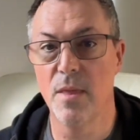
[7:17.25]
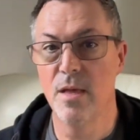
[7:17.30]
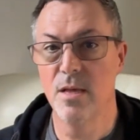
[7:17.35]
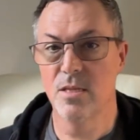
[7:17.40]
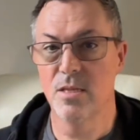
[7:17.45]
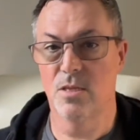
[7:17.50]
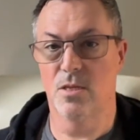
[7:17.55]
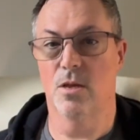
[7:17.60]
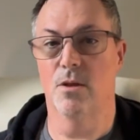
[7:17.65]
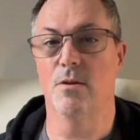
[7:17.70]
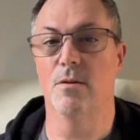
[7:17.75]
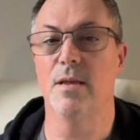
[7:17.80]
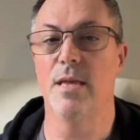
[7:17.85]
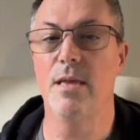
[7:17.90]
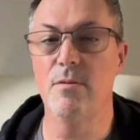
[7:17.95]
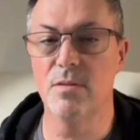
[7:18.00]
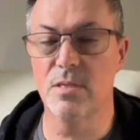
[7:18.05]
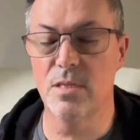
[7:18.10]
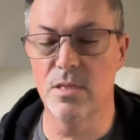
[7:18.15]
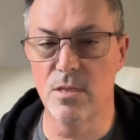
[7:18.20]
So he
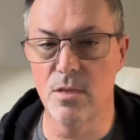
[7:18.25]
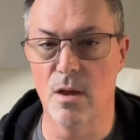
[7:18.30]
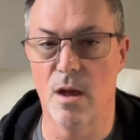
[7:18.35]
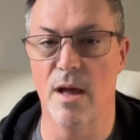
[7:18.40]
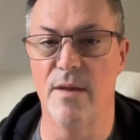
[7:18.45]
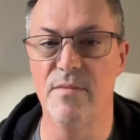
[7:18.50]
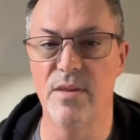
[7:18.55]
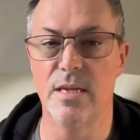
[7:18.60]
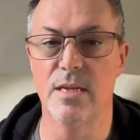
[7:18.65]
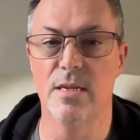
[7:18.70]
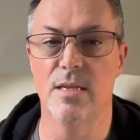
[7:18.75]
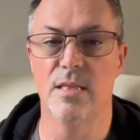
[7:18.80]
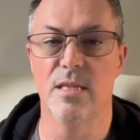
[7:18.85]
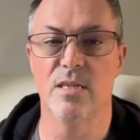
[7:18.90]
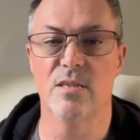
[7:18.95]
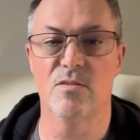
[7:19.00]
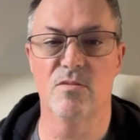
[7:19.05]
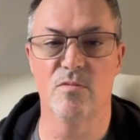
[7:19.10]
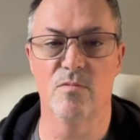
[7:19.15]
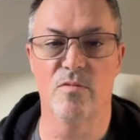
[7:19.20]
was diving into
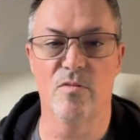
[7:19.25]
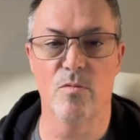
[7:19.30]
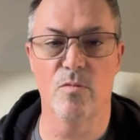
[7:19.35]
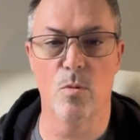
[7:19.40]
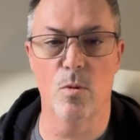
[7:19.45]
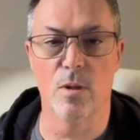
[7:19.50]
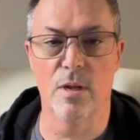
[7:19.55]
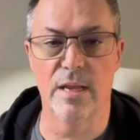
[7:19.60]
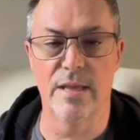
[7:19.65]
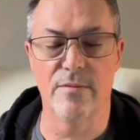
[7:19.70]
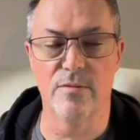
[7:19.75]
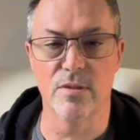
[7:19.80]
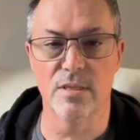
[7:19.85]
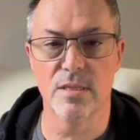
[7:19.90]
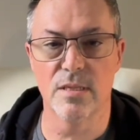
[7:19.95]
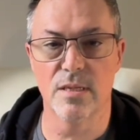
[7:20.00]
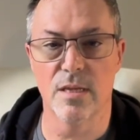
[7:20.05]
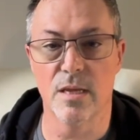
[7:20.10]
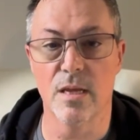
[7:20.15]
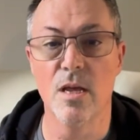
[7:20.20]
this from all levels.